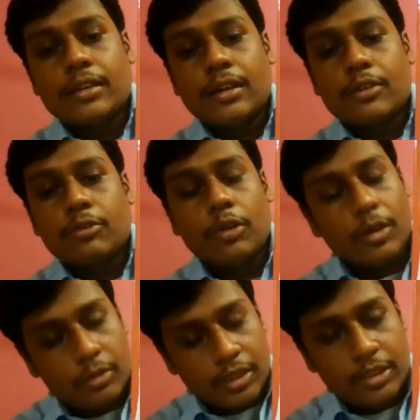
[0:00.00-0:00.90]
the
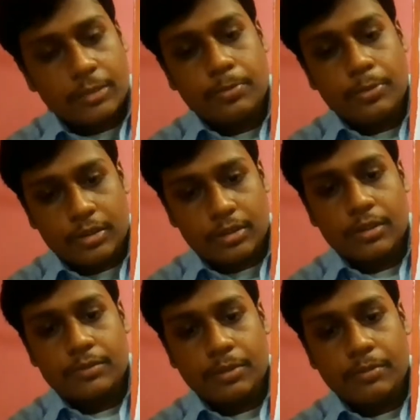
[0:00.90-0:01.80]
coagulation process
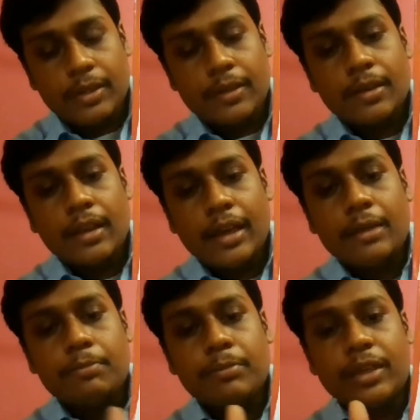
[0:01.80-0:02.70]
of the milk
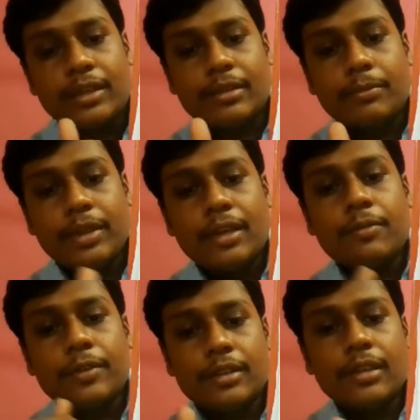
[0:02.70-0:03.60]
and break the milk
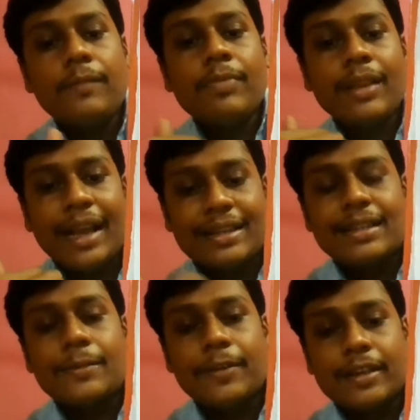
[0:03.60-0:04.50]
with the
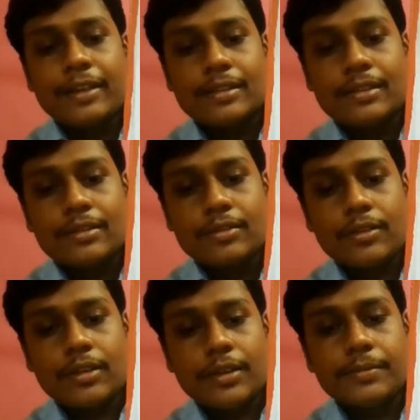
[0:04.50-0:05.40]
acidification.
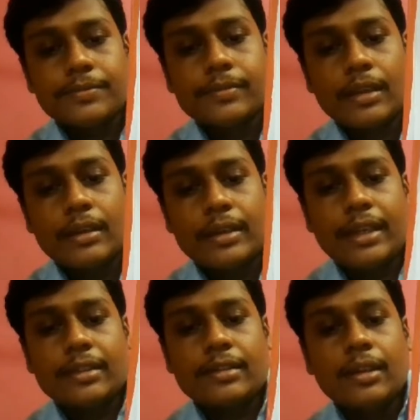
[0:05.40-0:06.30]
Okay,
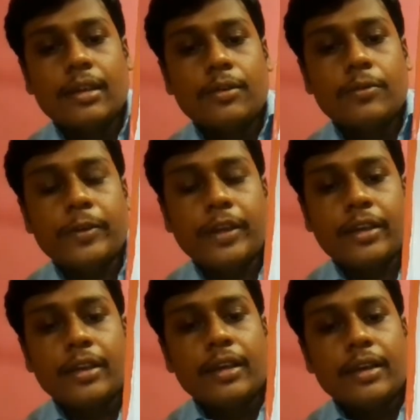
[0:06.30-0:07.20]
next, whey.
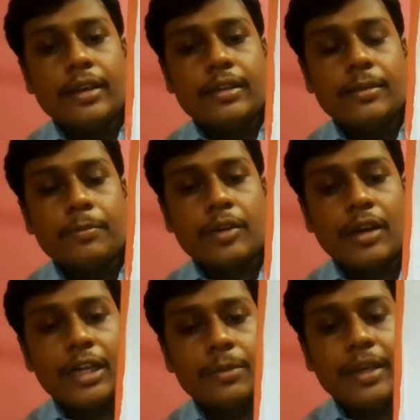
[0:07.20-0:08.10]
In the
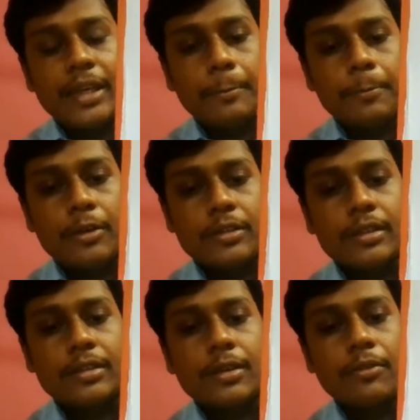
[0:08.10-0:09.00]
curd making
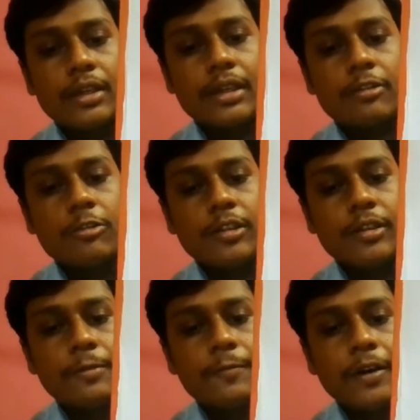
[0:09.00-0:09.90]
process, the water content
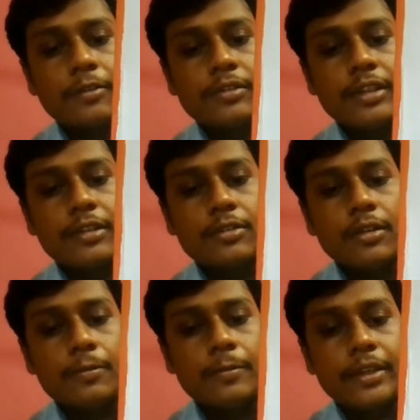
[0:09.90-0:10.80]
we found, that is
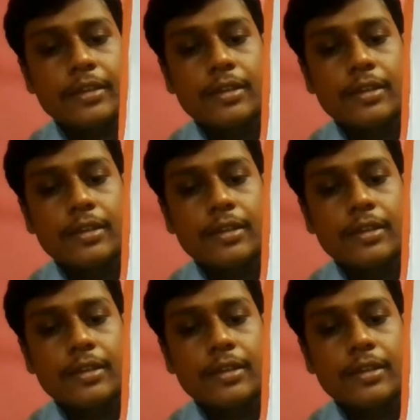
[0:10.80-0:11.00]
called whey.